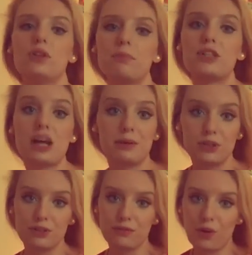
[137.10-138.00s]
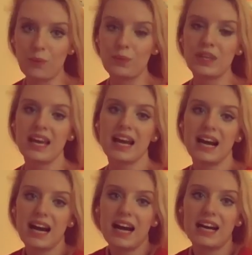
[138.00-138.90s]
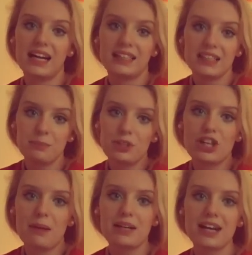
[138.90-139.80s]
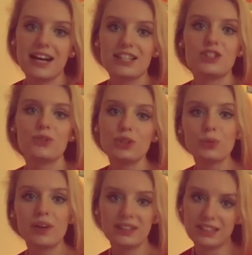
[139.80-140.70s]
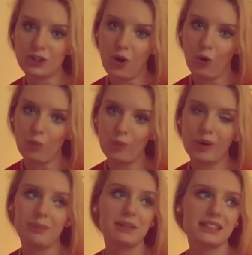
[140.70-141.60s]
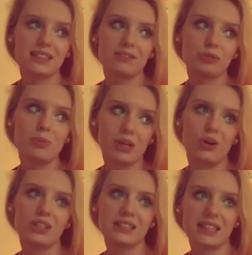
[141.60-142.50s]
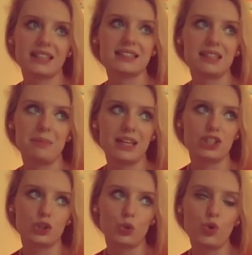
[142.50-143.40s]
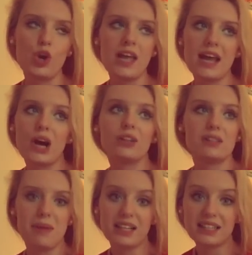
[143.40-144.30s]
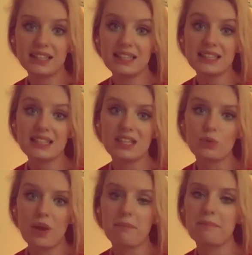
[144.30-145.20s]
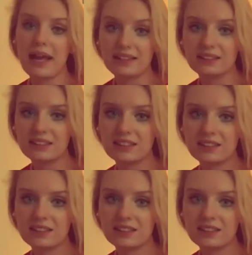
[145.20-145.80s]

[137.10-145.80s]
pajama uniform. This pajama, guys, do not wear it at home, but to be honest, I can see many crew on the balconies that wear pants.